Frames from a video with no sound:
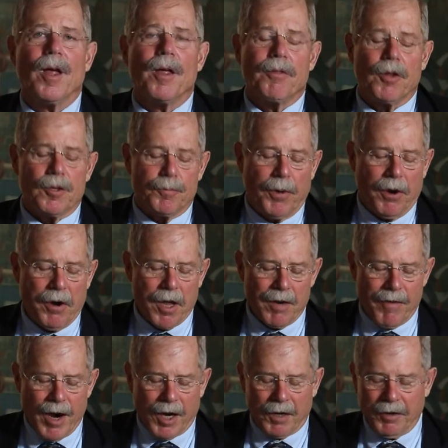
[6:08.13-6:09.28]
This period of
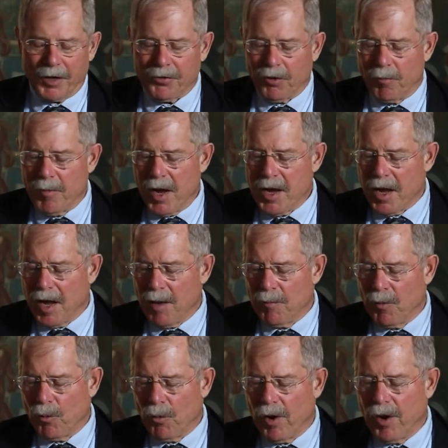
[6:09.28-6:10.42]
architectural mayhem
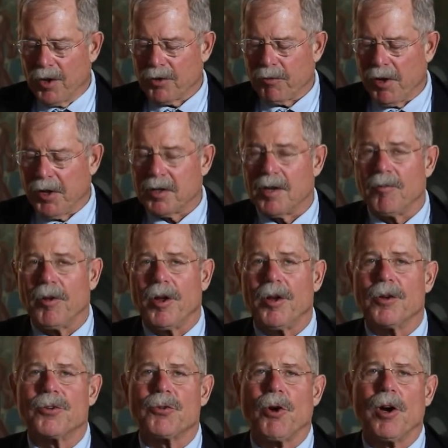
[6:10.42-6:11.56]
was relatively
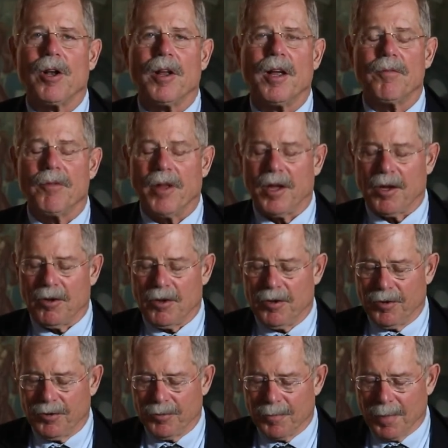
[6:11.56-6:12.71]
short-lived, thank
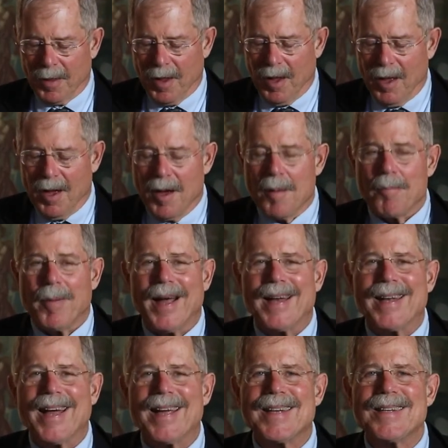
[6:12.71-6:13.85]
goodness. By
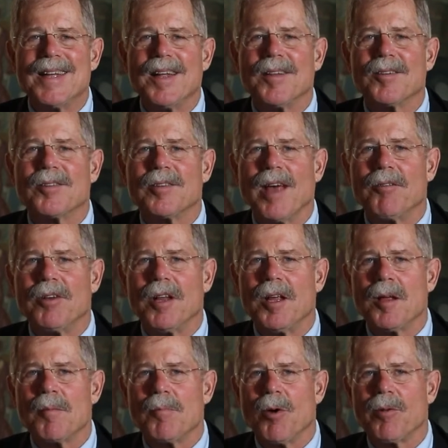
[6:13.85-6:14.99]

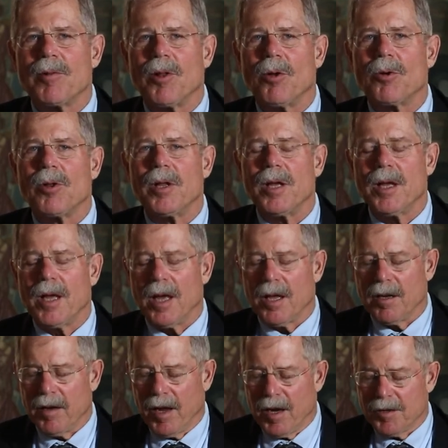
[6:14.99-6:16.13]
1970, both locally
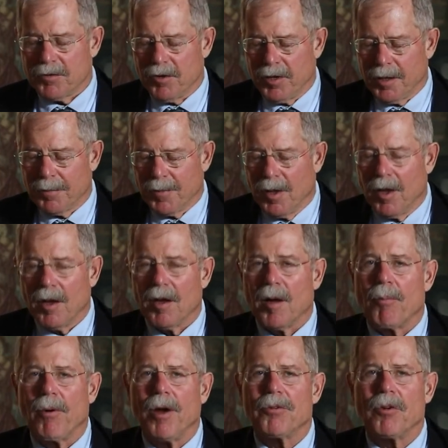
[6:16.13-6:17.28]
and nationally, a
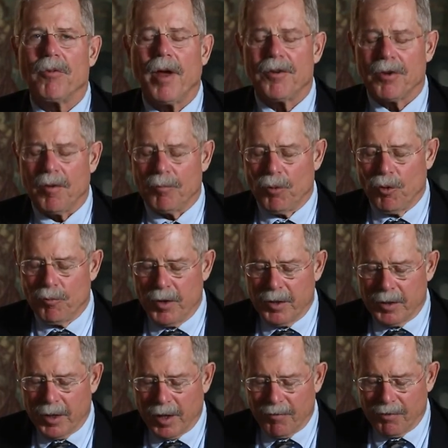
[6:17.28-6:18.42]
preservation movement
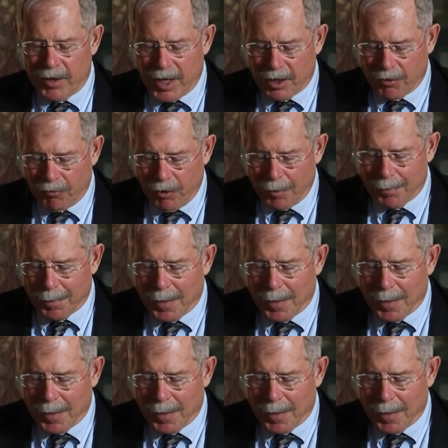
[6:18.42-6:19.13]
had taken root.